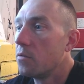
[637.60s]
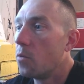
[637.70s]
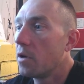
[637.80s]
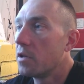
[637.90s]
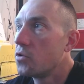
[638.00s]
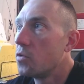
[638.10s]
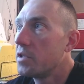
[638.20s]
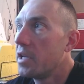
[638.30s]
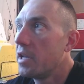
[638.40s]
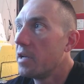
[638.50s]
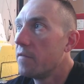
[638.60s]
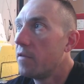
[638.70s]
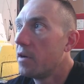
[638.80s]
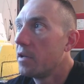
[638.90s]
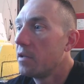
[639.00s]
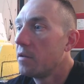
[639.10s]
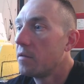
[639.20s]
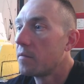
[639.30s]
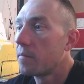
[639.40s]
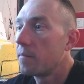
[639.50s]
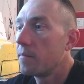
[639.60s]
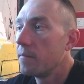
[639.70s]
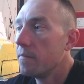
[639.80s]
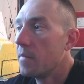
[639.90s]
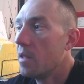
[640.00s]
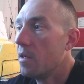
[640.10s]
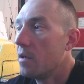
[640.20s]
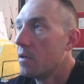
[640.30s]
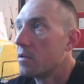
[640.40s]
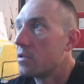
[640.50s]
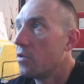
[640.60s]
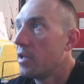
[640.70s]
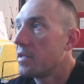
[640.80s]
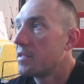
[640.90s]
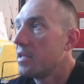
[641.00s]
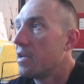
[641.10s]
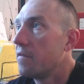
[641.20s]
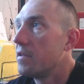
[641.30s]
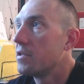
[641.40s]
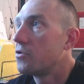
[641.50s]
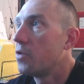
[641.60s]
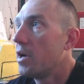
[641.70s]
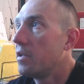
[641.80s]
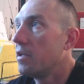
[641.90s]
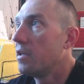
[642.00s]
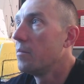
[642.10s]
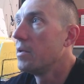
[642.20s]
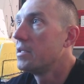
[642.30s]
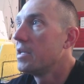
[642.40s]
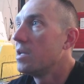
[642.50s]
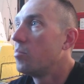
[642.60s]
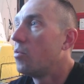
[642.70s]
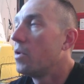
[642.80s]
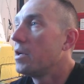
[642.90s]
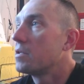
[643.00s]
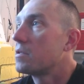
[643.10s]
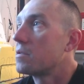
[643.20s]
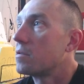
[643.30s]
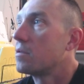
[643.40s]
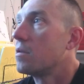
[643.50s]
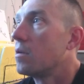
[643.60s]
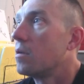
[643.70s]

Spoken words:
working towards getting it funded. So let's see if this trade can get me 10 points.